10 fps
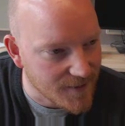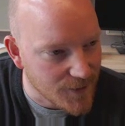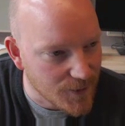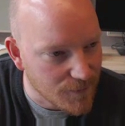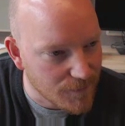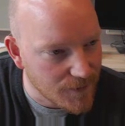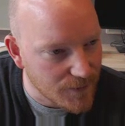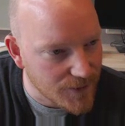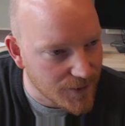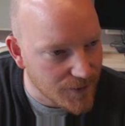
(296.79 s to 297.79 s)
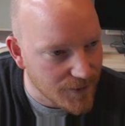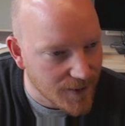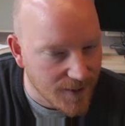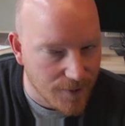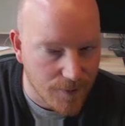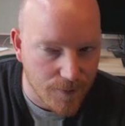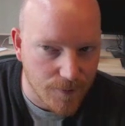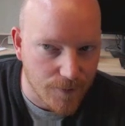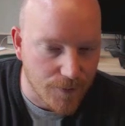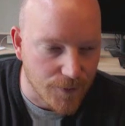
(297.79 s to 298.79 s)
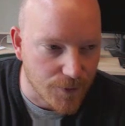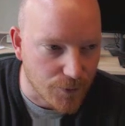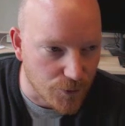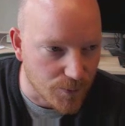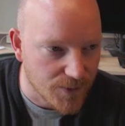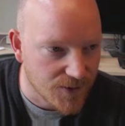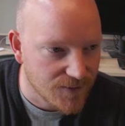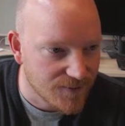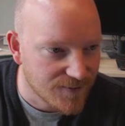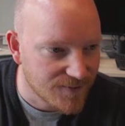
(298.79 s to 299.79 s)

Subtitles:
you can filter the groups